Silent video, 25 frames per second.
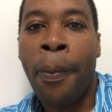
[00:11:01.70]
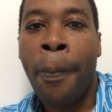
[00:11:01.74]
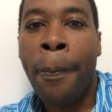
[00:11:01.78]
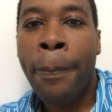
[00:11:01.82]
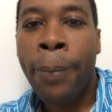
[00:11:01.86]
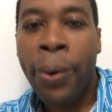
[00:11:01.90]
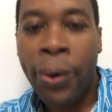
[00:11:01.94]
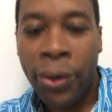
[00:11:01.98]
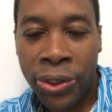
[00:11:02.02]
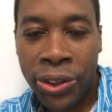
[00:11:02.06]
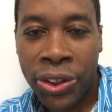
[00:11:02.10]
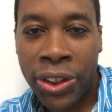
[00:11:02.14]

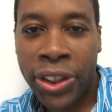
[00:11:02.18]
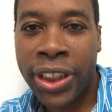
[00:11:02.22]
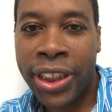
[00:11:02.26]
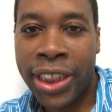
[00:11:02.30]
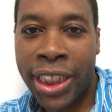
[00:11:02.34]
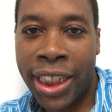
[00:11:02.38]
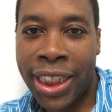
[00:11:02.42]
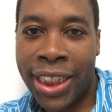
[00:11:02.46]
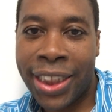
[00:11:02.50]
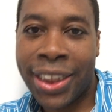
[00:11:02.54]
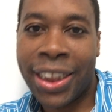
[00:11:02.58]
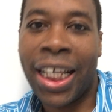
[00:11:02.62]

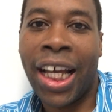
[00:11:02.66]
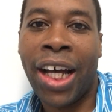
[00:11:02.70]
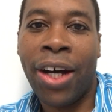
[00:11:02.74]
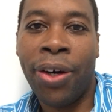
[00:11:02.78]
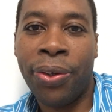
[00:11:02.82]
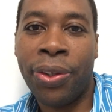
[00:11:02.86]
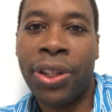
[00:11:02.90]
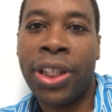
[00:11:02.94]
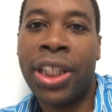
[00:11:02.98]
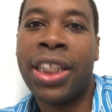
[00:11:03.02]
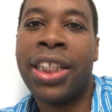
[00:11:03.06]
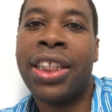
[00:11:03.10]
pushing this
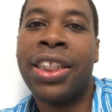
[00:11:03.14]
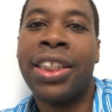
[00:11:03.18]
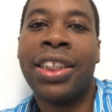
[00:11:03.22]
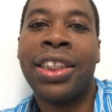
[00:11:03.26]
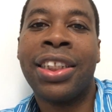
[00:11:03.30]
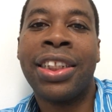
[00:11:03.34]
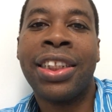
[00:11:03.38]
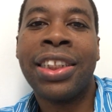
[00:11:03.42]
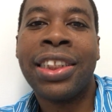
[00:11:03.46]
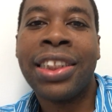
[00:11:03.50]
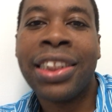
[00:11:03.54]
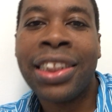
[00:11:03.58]
out to
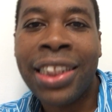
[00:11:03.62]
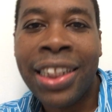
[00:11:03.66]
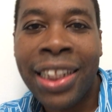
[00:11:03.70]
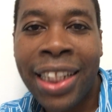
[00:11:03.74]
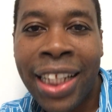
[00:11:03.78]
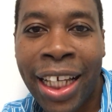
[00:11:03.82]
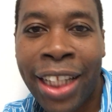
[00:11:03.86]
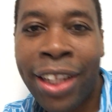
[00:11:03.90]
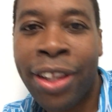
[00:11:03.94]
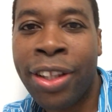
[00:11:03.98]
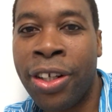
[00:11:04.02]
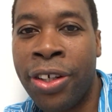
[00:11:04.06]

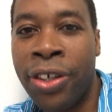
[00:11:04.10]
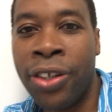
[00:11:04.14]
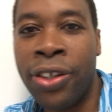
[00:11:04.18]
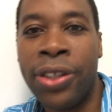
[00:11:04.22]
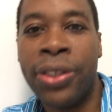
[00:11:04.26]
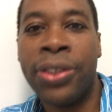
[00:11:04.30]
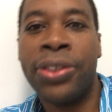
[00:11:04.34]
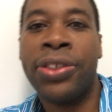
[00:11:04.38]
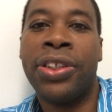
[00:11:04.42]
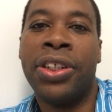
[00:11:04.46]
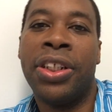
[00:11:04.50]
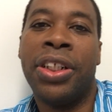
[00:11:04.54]
let
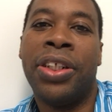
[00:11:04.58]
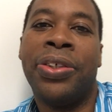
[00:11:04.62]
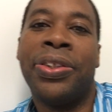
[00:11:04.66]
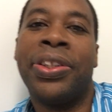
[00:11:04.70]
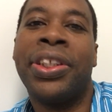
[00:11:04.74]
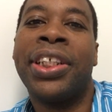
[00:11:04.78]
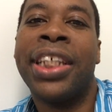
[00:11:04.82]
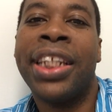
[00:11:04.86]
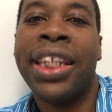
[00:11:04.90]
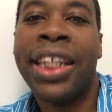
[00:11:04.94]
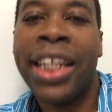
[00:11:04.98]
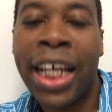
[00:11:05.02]
girls know,
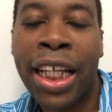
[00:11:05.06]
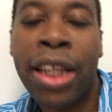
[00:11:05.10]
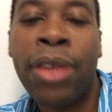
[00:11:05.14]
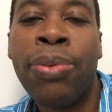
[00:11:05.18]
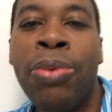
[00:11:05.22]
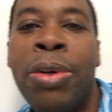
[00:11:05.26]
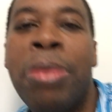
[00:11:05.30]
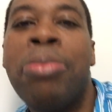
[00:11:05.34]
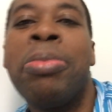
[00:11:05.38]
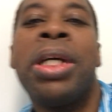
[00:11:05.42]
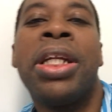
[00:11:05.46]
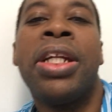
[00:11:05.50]
to let
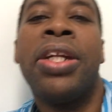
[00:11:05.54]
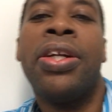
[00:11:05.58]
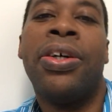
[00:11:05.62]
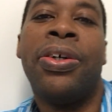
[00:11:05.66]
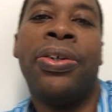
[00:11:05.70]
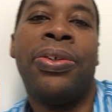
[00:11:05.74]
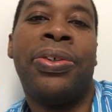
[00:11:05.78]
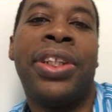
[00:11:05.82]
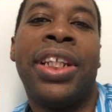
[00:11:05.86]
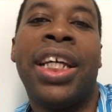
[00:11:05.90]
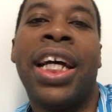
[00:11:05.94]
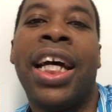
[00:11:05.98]
women
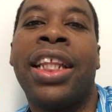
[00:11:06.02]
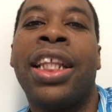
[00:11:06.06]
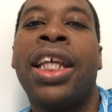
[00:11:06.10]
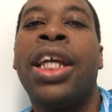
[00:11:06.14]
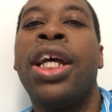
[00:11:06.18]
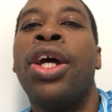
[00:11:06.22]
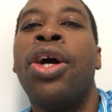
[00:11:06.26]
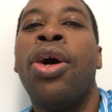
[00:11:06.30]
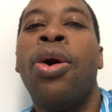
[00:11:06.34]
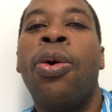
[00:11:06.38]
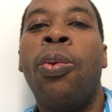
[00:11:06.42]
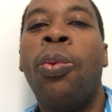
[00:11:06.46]
know that
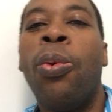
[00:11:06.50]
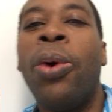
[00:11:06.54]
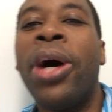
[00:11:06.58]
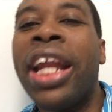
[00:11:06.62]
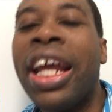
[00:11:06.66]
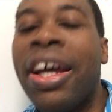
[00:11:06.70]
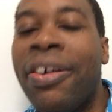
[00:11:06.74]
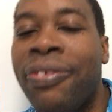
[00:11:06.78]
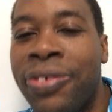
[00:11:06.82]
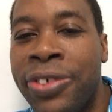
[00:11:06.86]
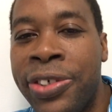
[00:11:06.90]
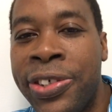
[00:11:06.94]

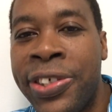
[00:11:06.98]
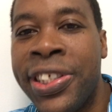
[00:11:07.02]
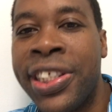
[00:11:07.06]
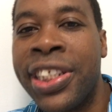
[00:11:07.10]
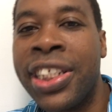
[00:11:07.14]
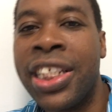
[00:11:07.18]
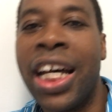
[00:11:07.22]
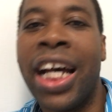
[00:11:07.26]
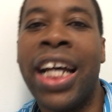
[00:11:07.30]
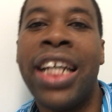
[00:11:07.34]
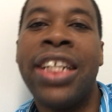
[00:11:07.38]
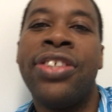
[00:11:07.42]
whatever
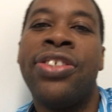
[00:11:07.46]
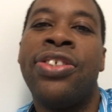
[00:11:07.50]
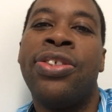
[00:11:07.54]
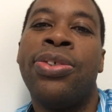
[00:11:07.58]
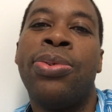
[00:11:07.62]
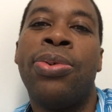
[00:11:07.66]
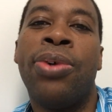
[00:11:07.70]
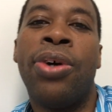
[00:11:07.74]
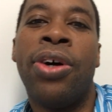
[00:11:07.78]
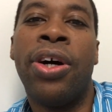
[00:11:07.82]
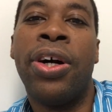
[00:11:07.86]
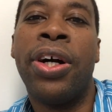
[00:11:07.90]
size
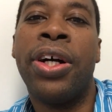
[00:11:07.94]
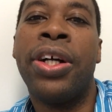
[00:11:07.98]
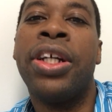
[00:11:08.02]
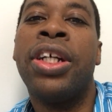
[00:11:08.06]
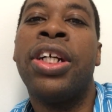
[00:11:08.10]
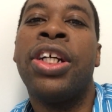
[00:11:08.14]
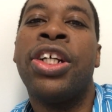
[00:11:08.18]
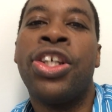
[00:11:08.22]
you are